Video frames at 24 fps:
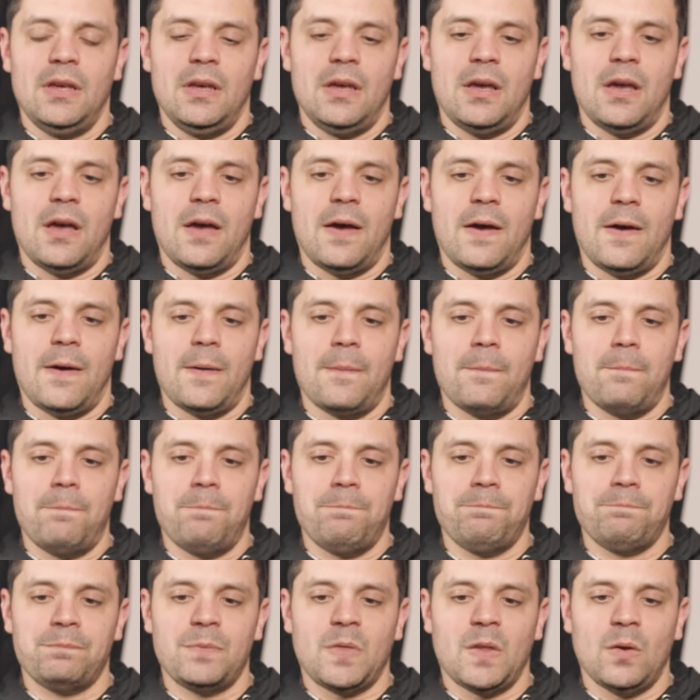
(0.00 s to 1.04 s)
Um,
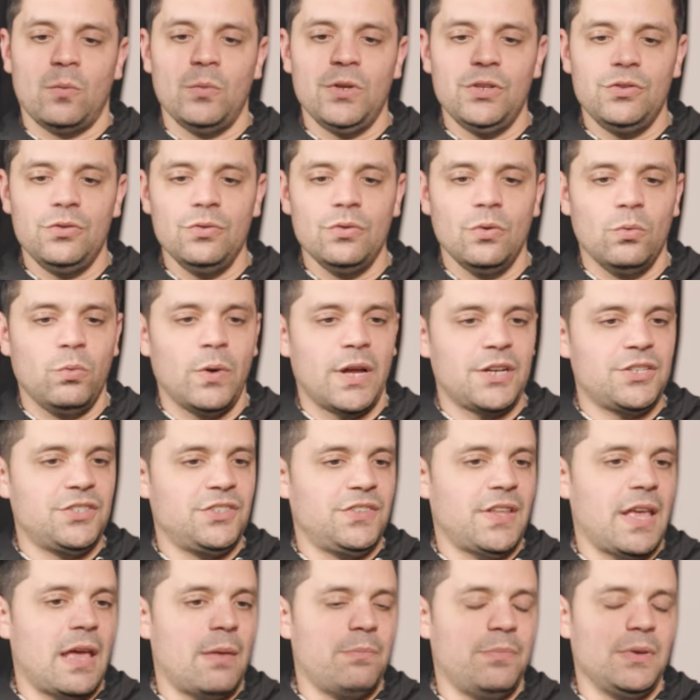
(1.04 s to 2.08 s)
we do the wedge
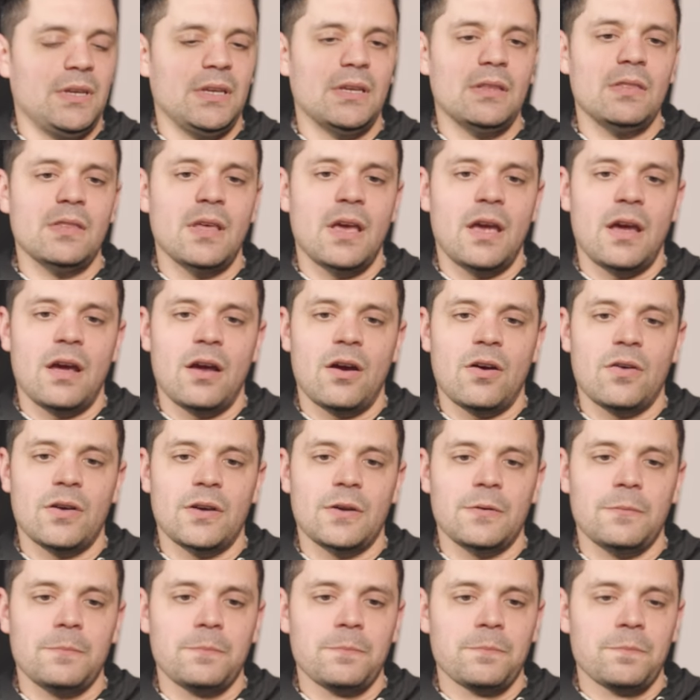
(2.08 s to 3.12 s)
stamping in there,
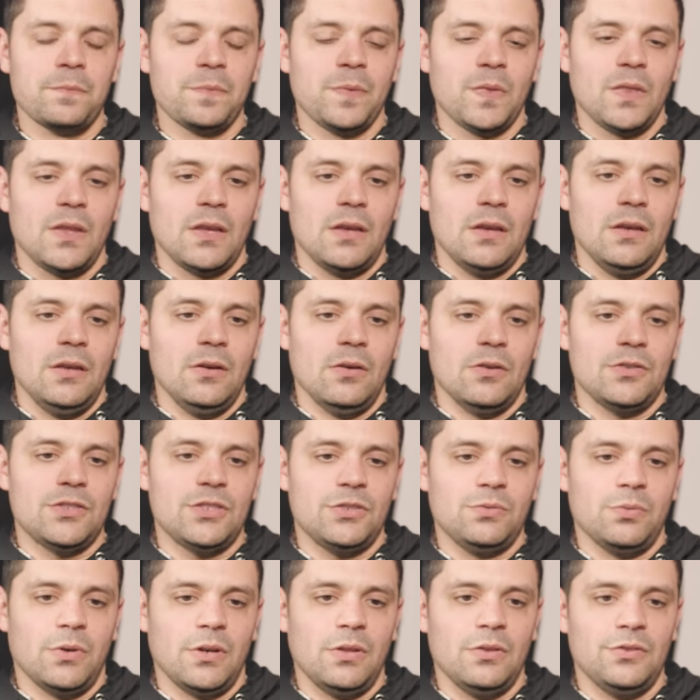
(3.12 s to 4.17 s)
and you know, it's
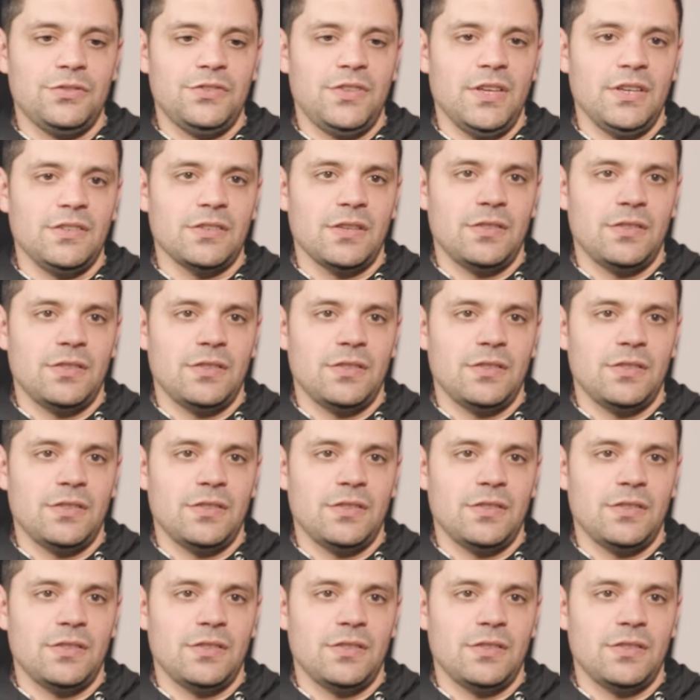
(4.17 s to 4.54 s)
just one of those things.